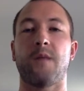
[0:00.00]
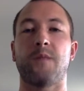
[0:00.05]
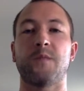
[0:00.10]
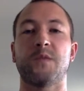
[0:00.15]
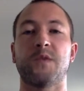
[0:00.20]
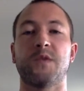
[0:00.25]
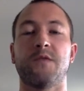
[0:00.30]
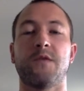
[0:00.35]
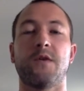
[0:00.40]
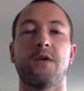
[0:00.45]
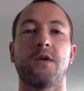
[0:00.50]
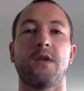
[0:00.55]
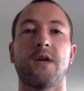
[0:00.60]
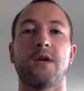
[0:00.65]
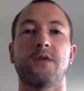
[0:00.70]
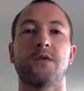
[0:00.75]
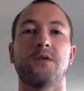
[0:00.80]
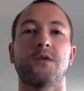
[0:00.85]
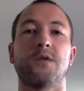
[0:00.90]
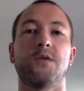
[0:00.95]
Svelte
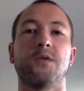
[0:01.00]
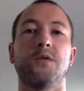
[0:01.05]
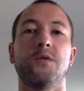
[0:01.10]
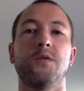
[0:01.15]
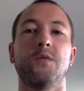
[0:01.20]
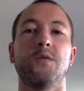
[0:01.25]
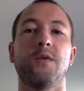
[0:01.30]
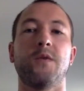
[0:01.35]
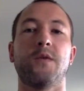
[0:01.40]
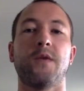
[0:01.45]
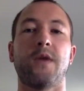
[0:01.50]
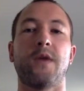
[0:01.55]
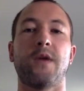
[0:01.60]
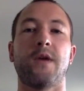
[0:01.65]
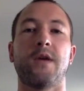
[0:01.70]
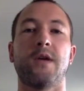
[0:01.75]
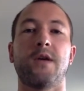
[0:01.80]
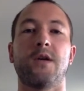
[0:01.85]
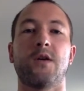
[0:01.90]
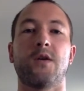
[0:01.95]
allows you to do with
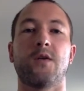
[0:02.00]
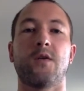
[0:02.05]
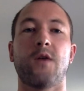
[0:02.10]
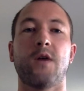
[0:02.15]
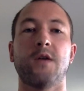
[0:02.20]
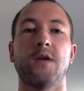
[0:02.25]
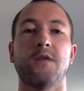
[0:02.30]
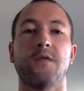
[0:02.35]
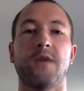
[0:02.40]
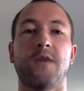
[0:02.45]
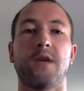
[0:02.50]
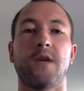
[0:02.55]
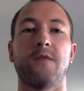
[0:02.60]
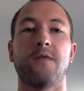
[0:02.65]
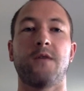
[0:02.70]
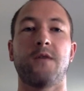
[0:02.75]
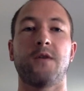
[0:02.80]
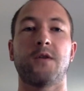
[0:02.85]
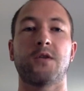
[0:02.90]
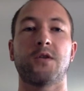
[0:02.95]
a crossfade
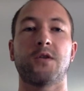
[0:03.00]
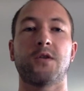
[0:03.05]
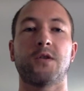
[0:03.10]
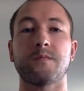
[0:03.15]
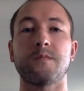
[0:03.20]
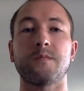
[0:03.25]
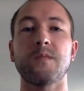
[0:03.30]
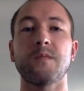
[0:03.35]
function,